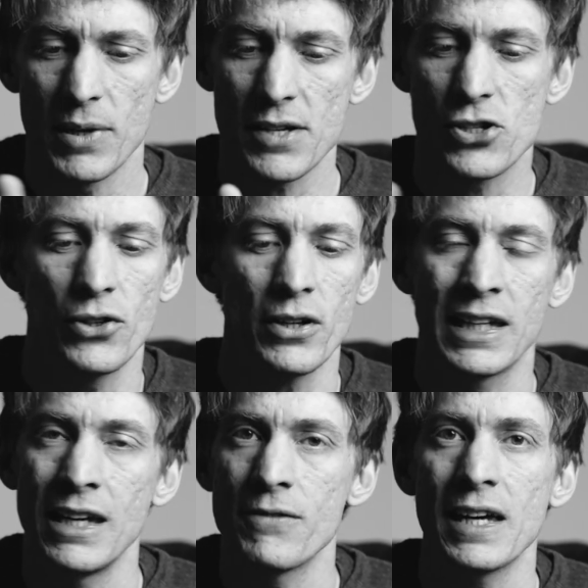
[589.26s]
Plus, you're
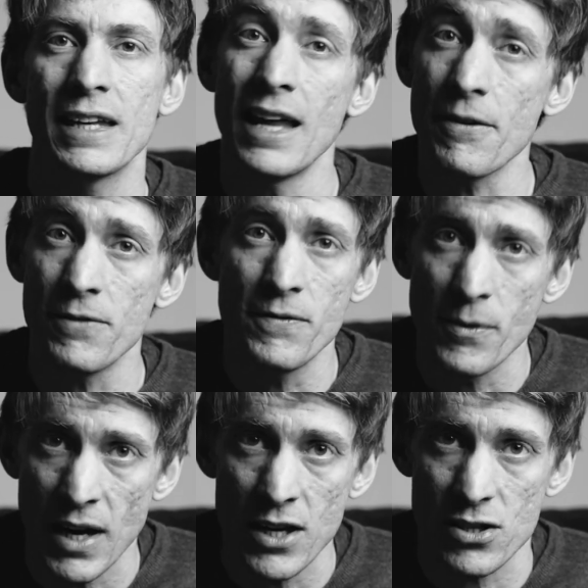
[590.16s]
not giving enough
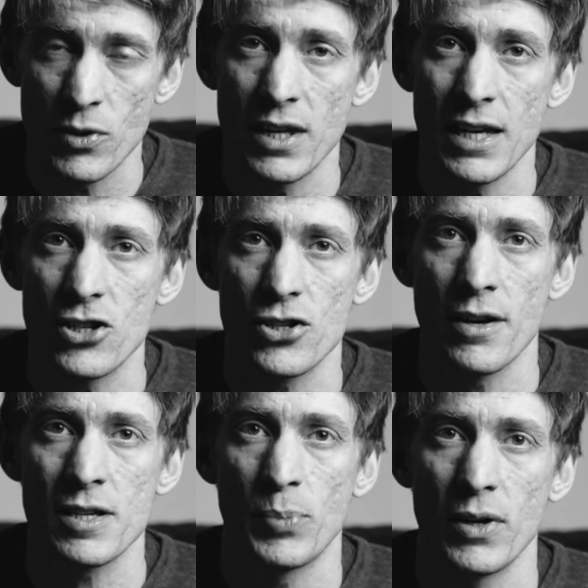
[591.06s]
information within each of
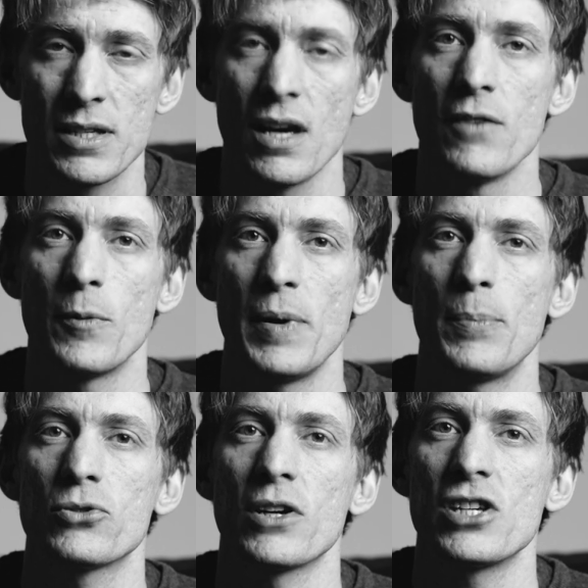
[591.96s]
those points for
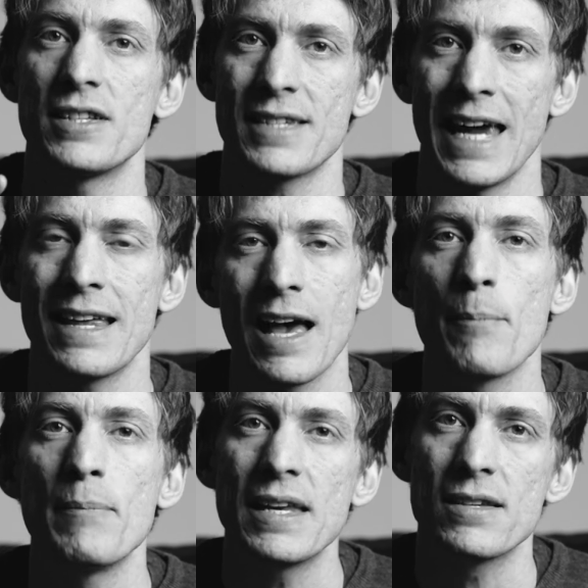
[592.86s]
people to actually take
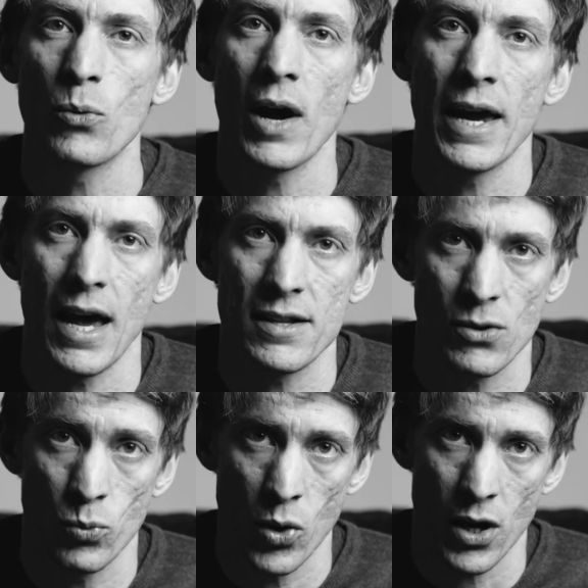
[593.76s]
that meat away and
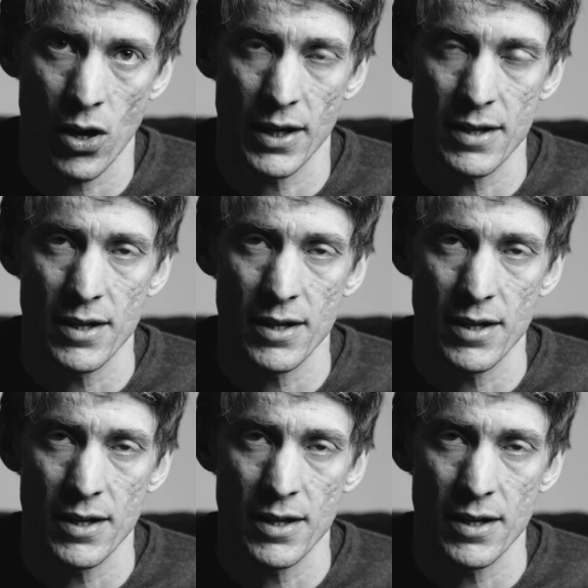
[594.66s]
to work on